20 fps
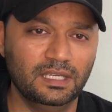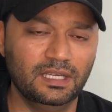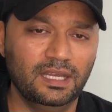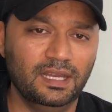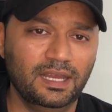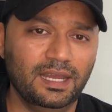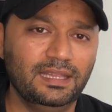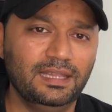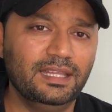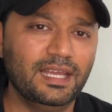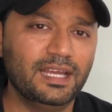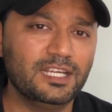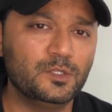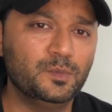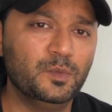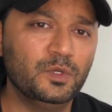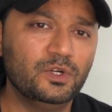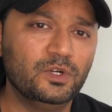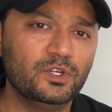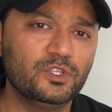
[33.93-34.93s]
and that's
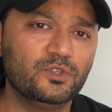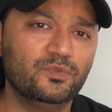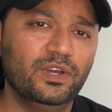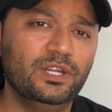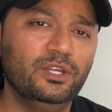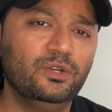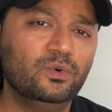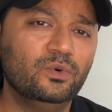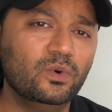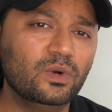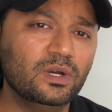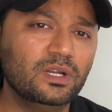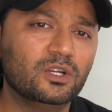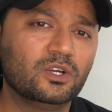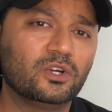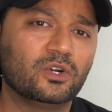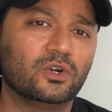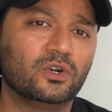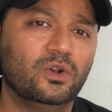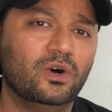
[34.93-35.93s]
because when Google
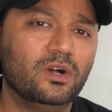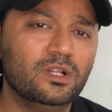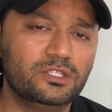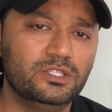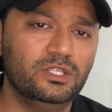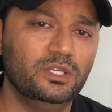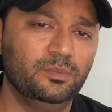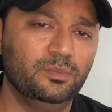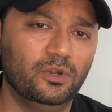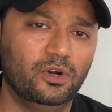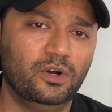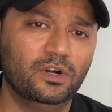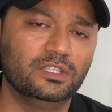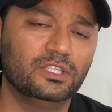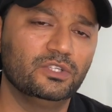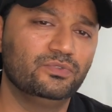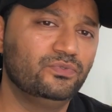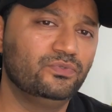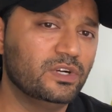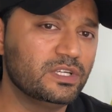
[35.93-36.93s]
crawls your blog,
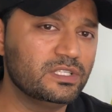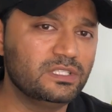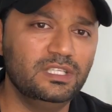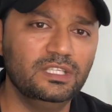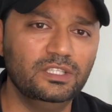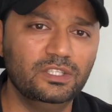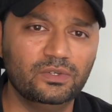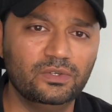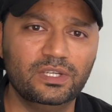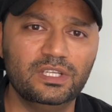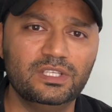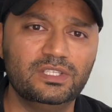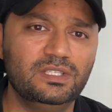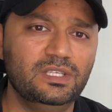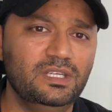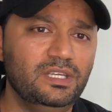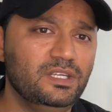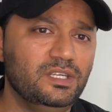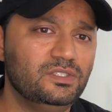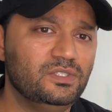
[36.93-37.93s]
the first thing they want to
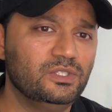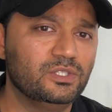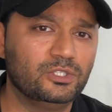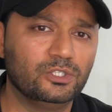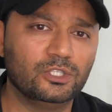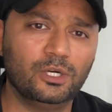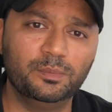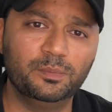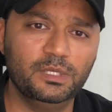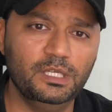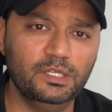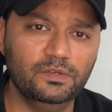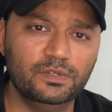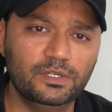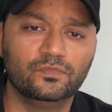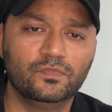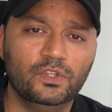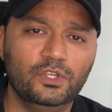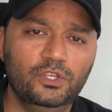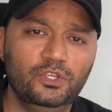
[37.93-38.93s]
see is your top
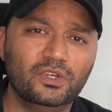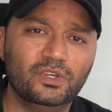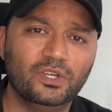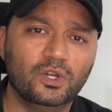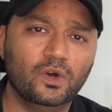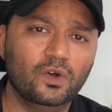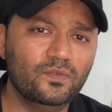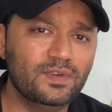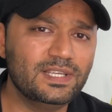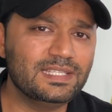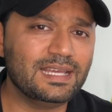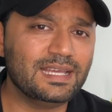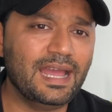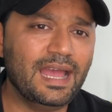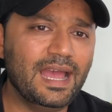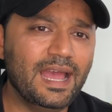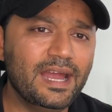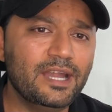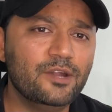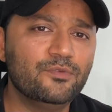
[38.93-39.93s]
keyword. You can always
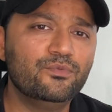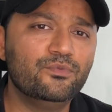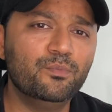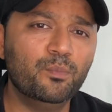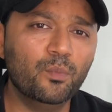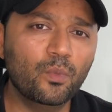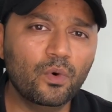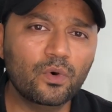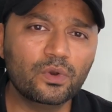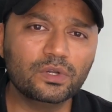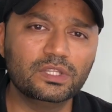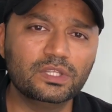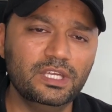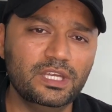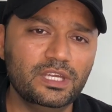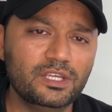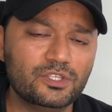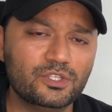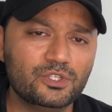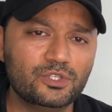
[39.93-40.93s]
add more
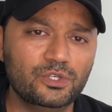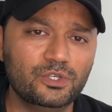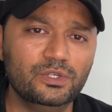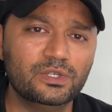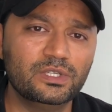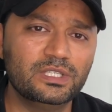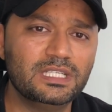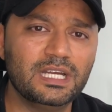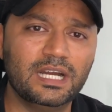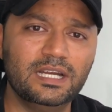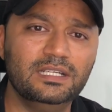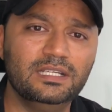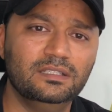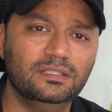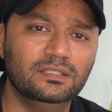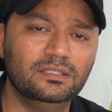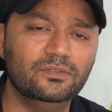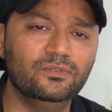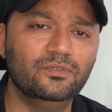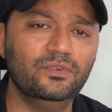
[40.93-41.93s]
things to your
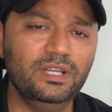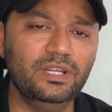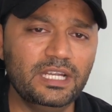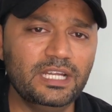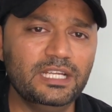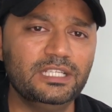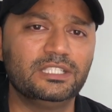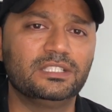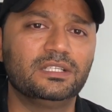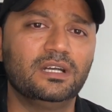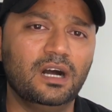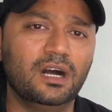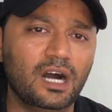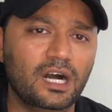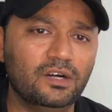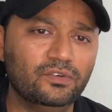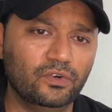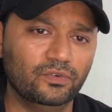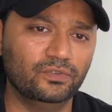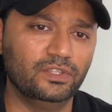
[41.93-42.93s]
title later
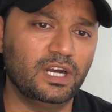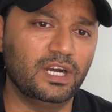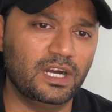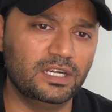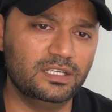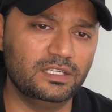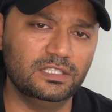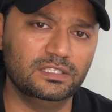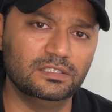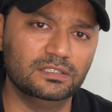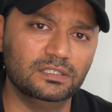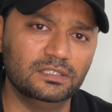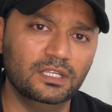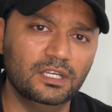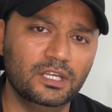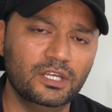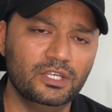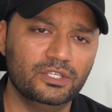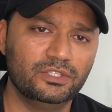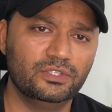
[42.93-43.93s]
half of the article.
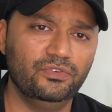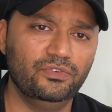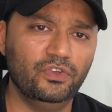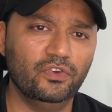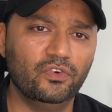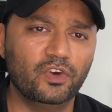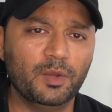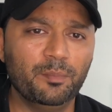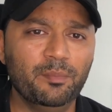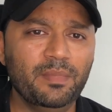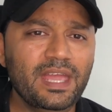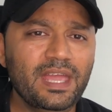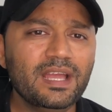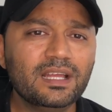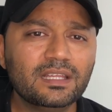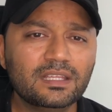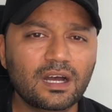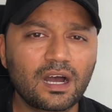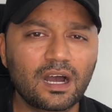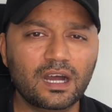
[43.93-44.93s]
So if you want to
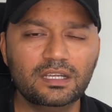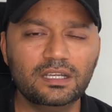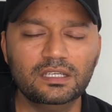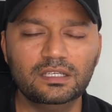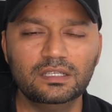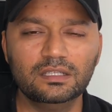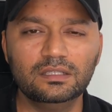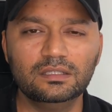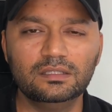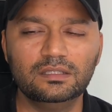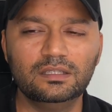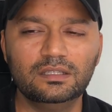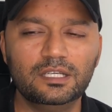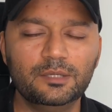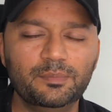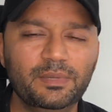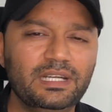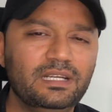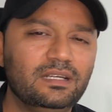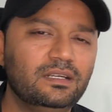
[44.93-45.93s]
make the article a
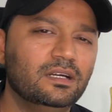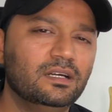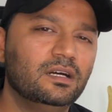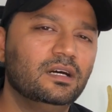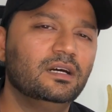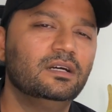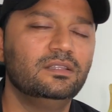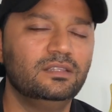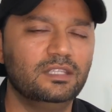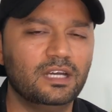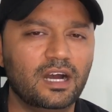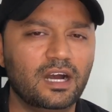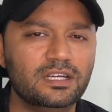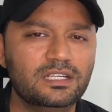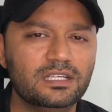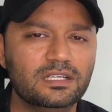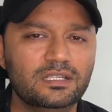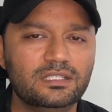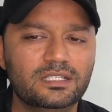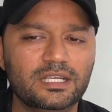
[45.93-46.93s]
little bit the
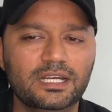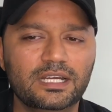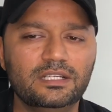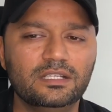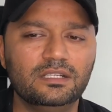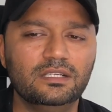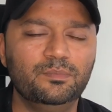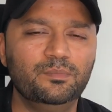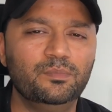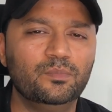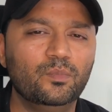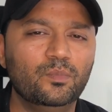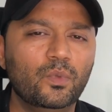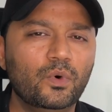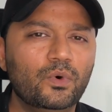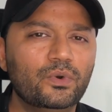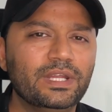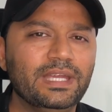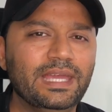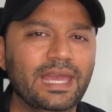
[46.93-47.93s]
article title
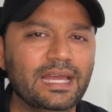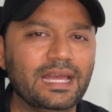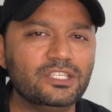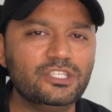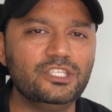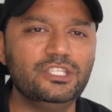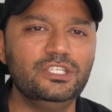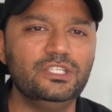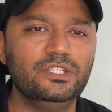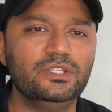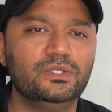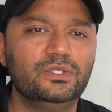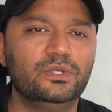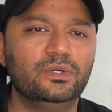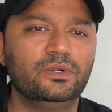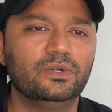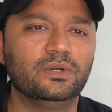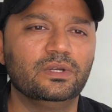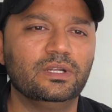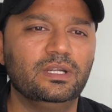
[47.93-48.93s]
more catchy
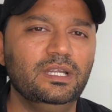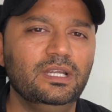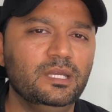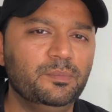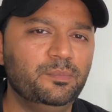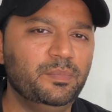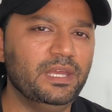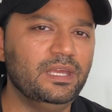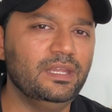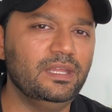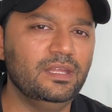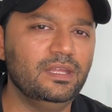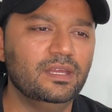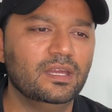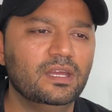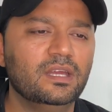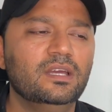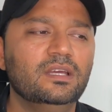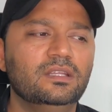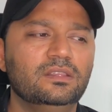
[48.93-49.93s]
or clickbaity,
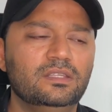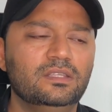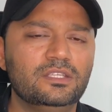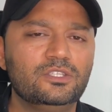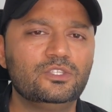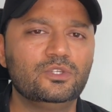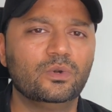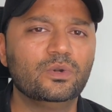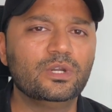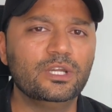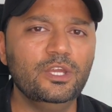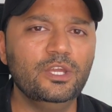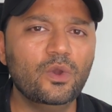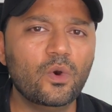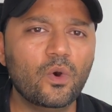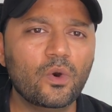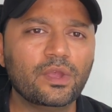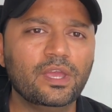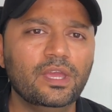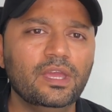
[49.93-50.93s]
that's totally
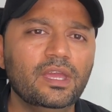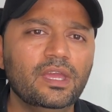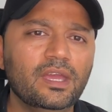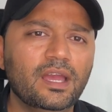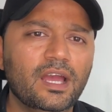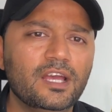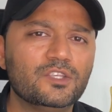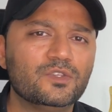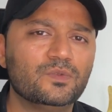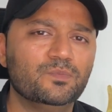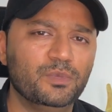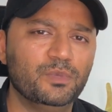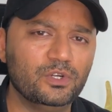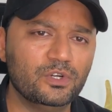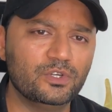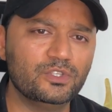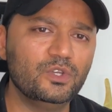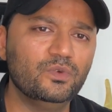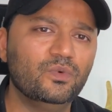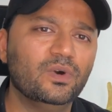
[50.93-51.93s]
okay, as
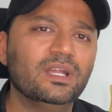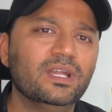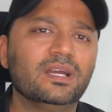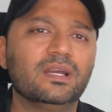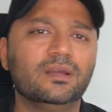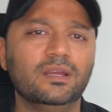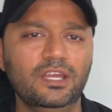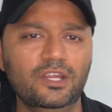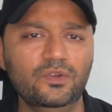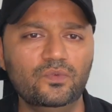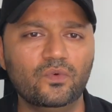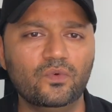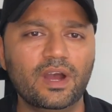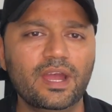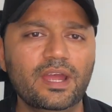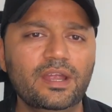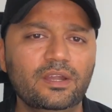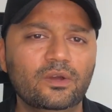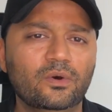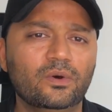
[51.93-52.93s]
because you want to
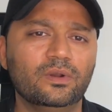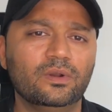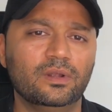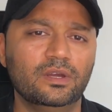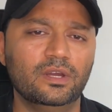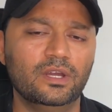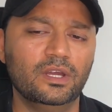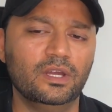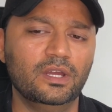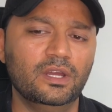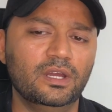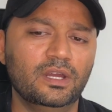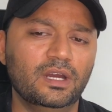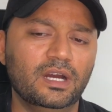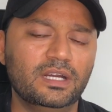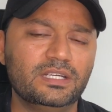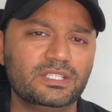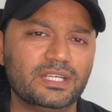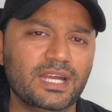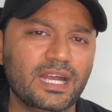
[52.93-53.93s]
invite or
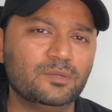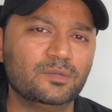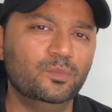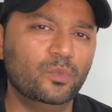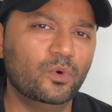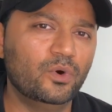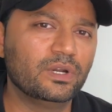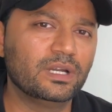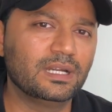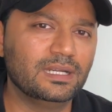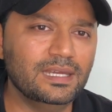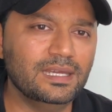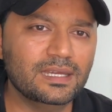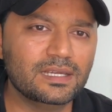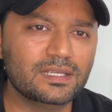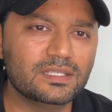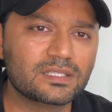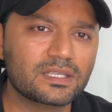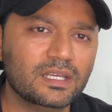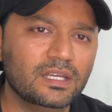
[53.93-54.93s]
attract more
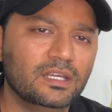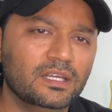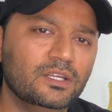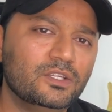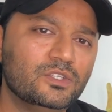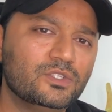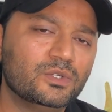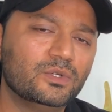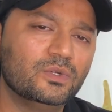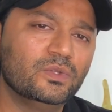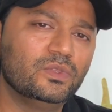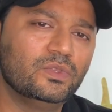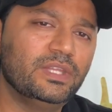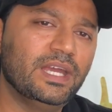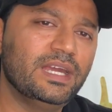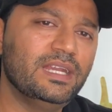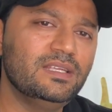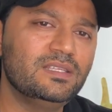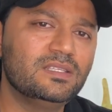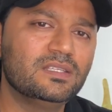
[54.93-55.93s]
clicks. So
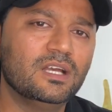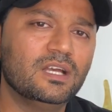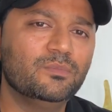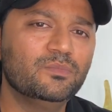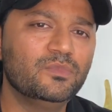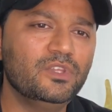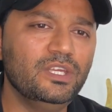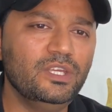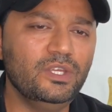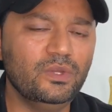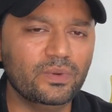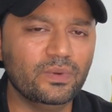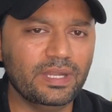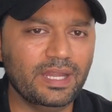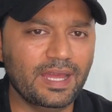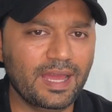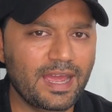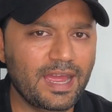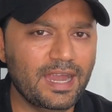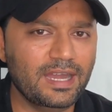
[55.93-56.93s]
that is something you can
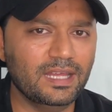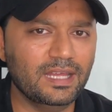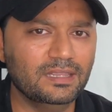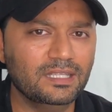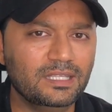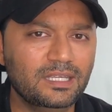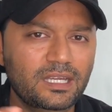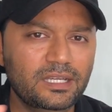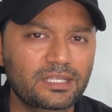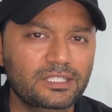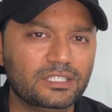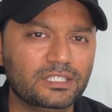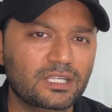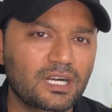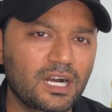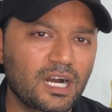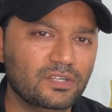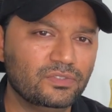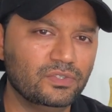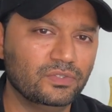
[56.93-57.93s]
add in the later
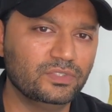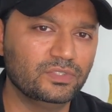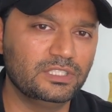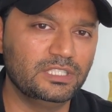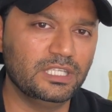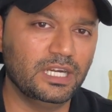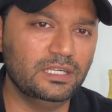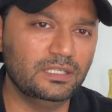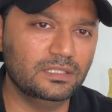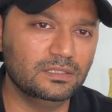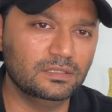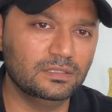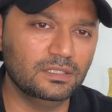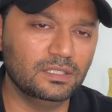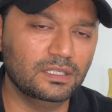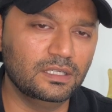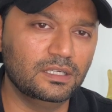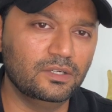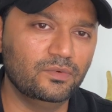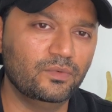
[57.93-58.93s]
half of the title,
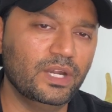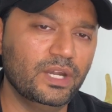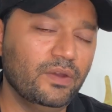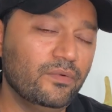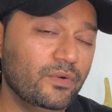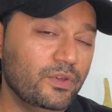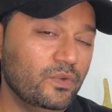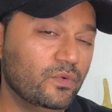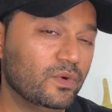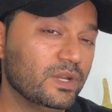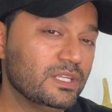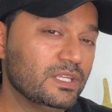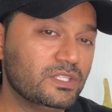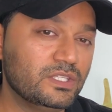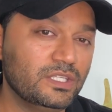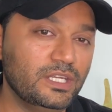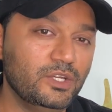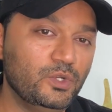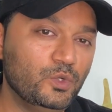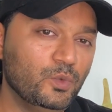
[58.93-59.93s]
whatever you want to
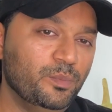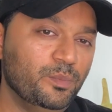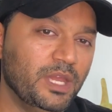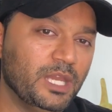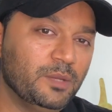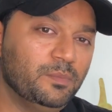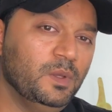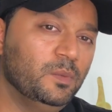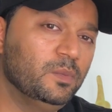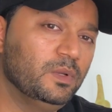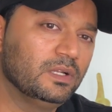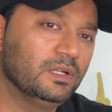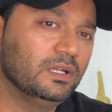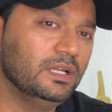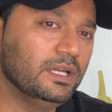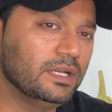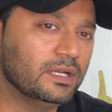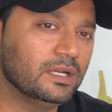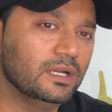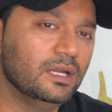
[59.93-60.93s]
say to make people
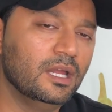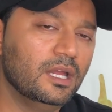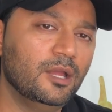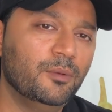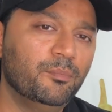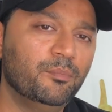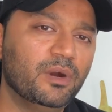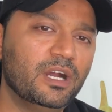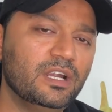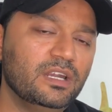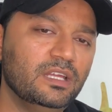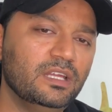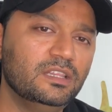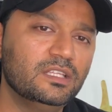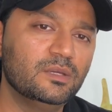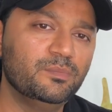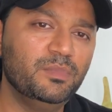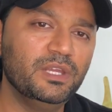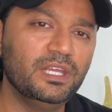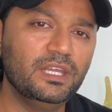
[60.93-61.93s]
click. But in
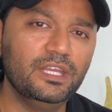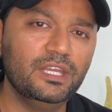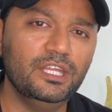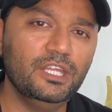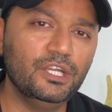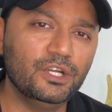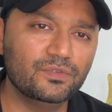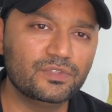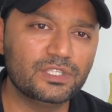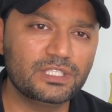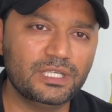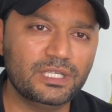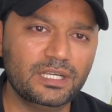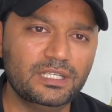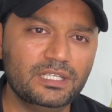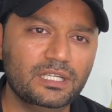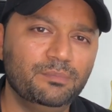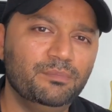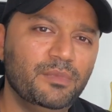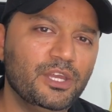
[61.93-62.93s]
the beginning of the
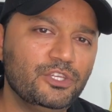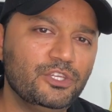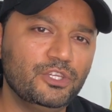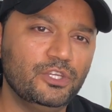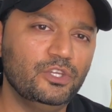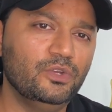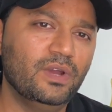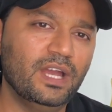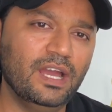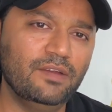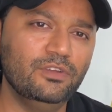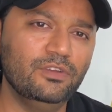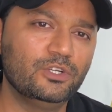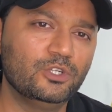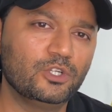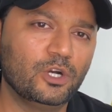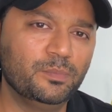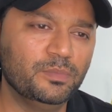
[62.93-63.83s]
title, make sure you have your top